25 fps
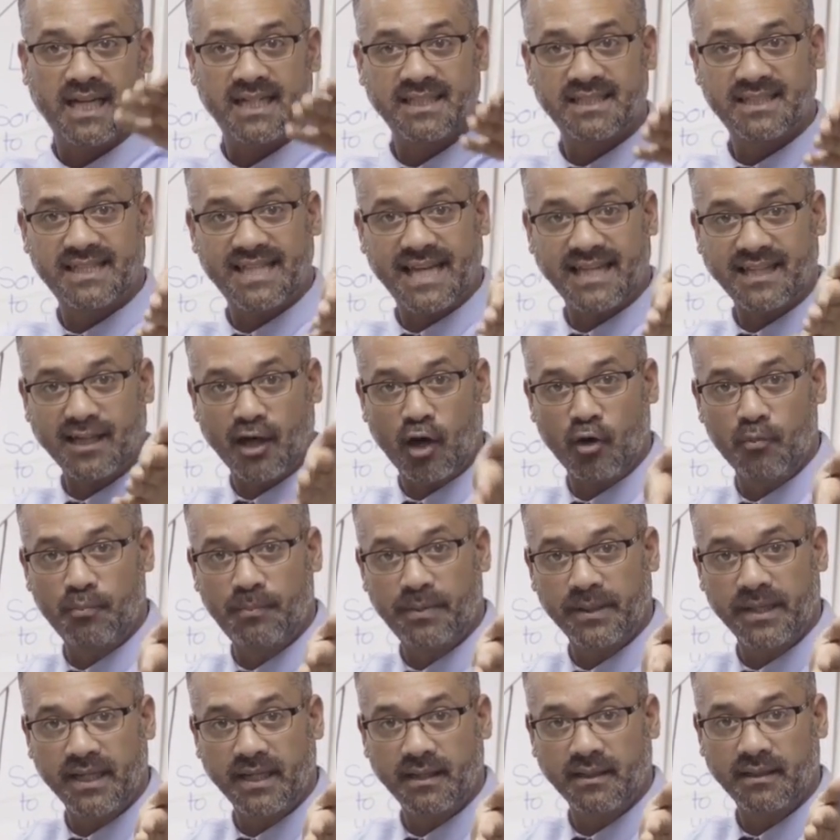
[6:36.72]
As that
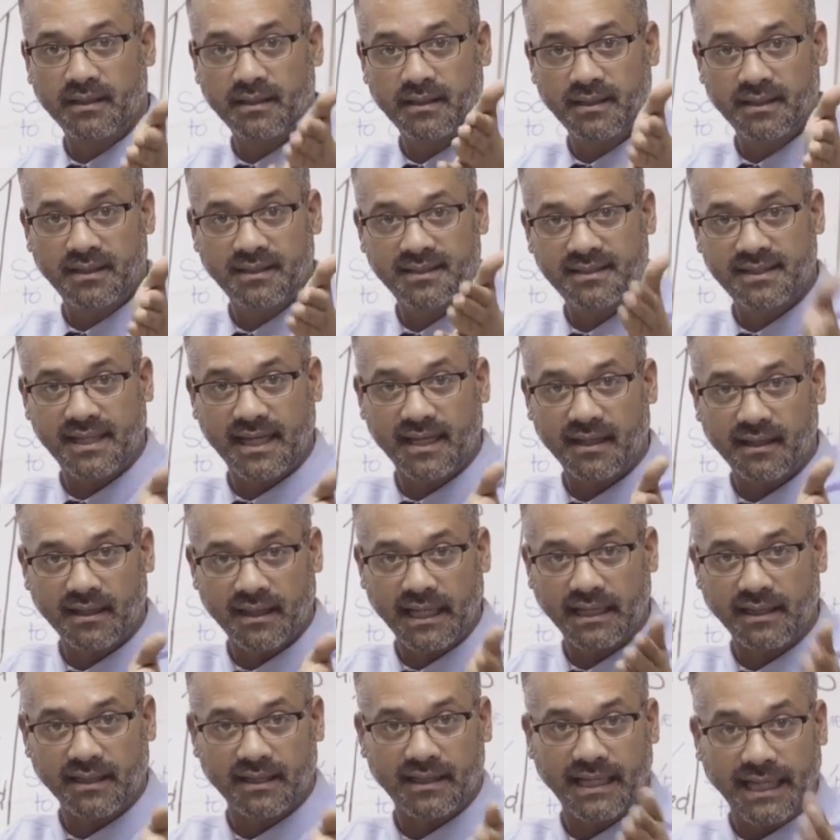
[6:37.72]
opening
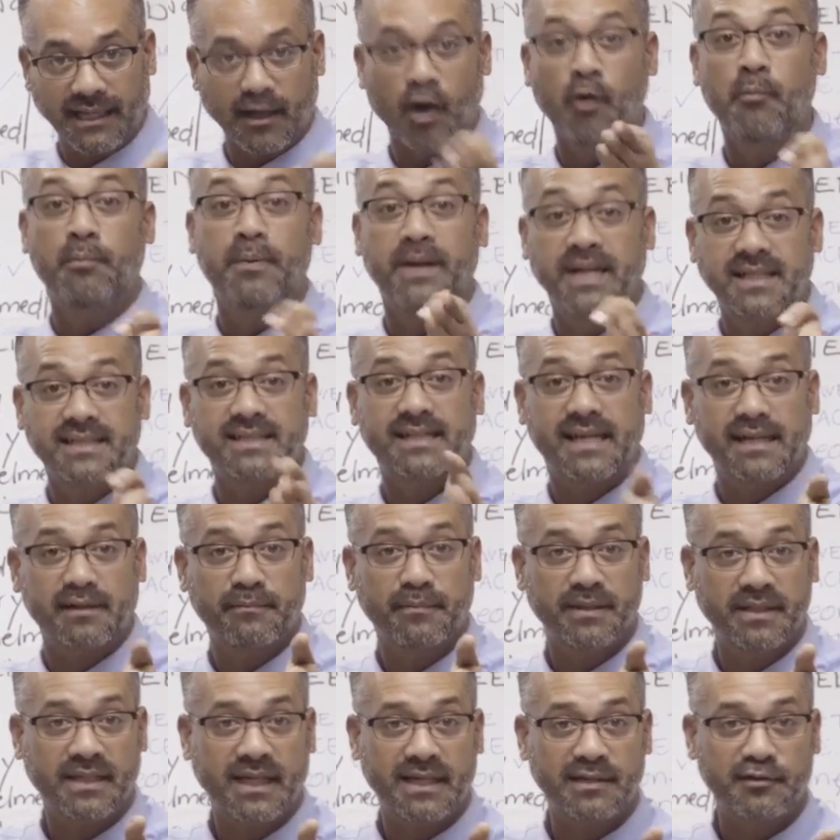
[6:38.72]
state, that opening
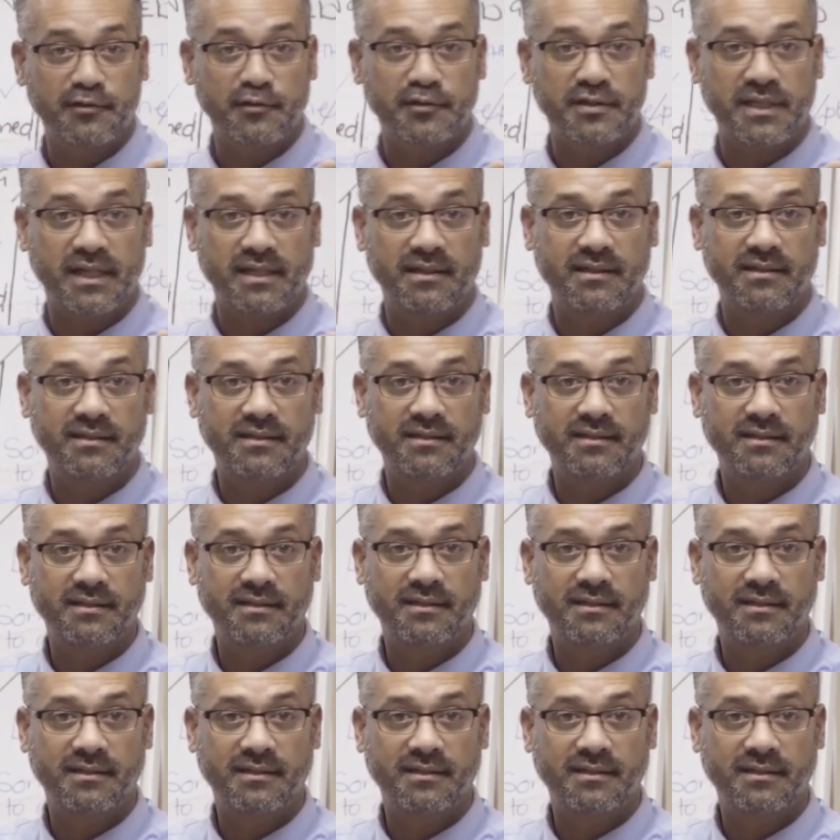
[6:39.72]
statement, as you said.